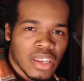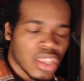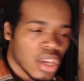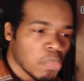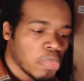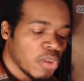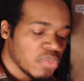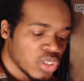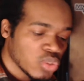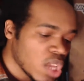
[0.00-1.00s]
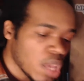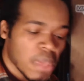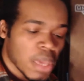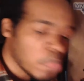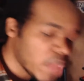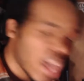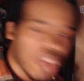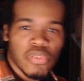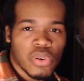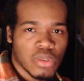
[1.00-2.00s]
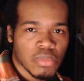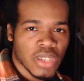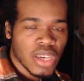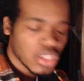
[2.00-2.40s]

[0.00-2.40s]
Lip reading: They're both streaming platforms.